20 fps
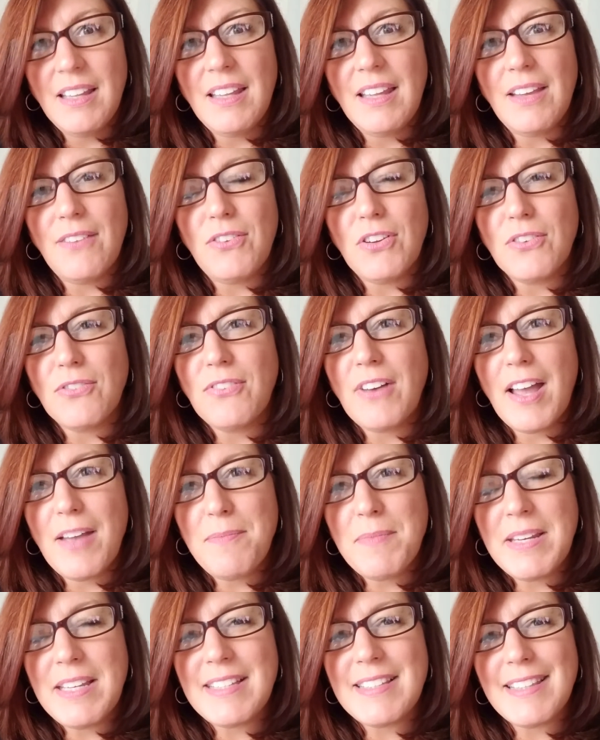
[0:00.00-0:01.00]
If you're 5
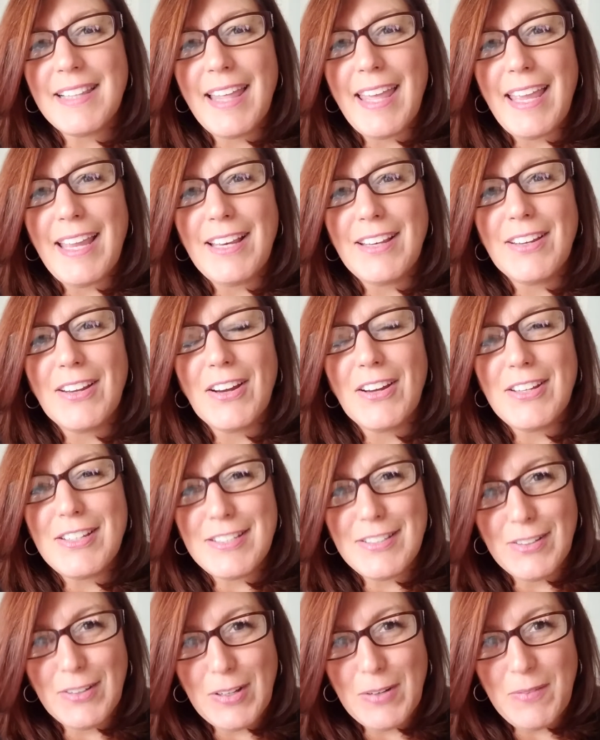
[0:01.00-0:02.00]
minutes late, are you
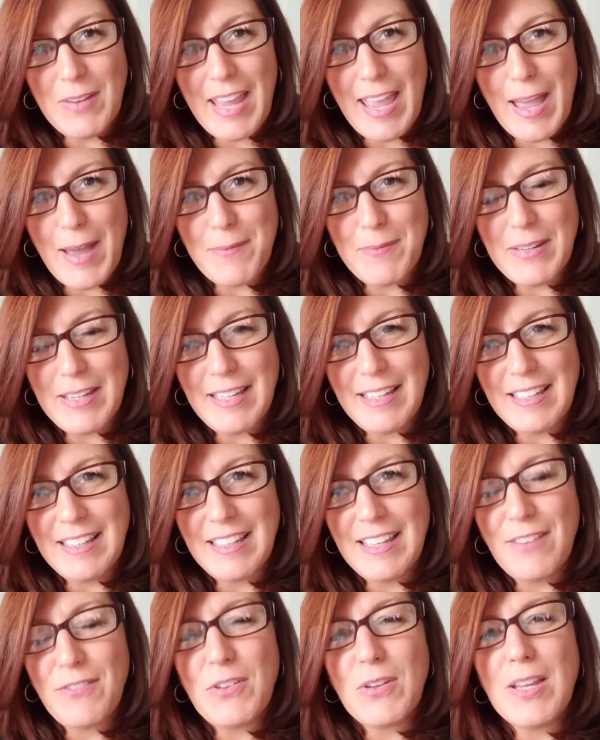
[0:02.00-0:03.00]
still going to be happy?
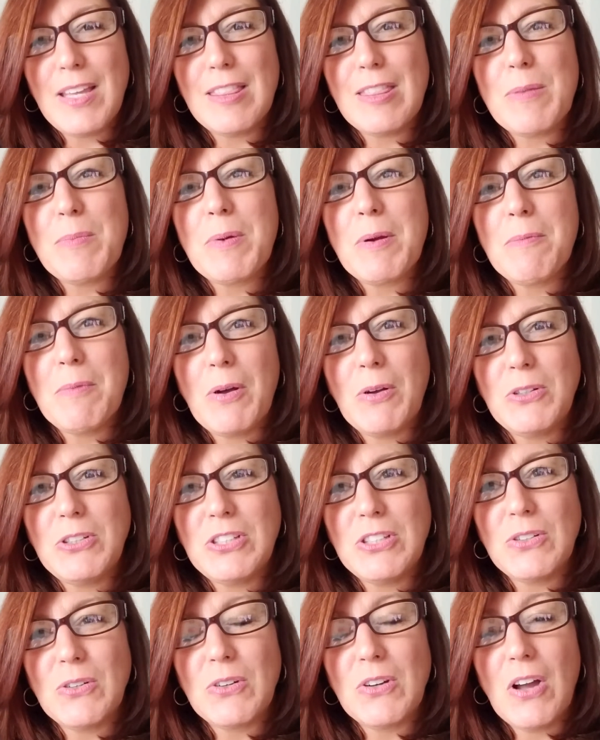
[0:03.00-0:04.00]
If you get the
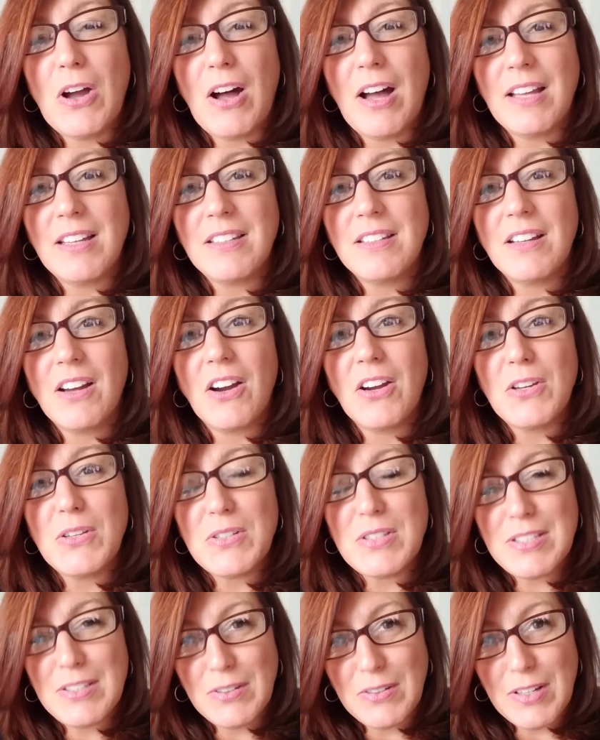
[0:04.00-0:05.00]
promotion or not, are you
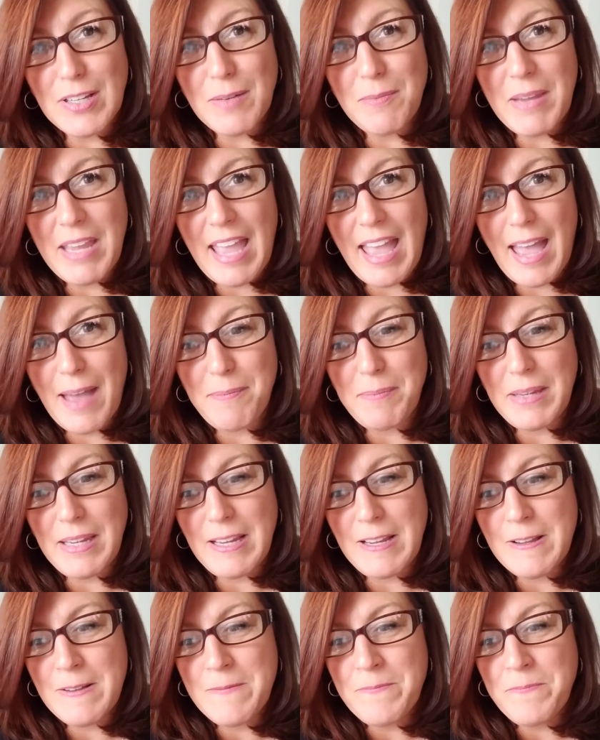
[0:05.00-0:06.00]
still going to be happy?